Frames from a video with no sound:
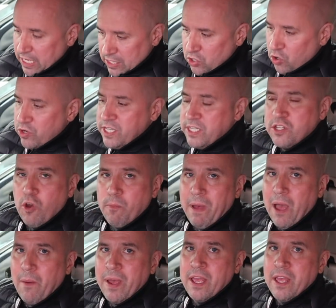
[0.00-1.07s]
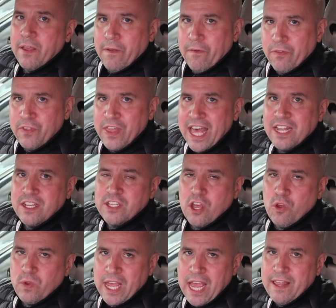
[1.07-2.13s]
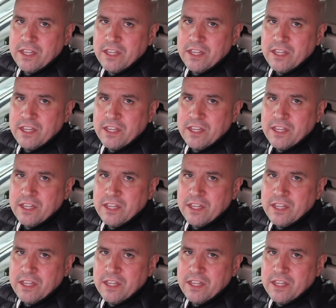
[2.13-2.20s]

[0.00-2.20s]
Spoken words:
as long as it's got power, well, that's okay.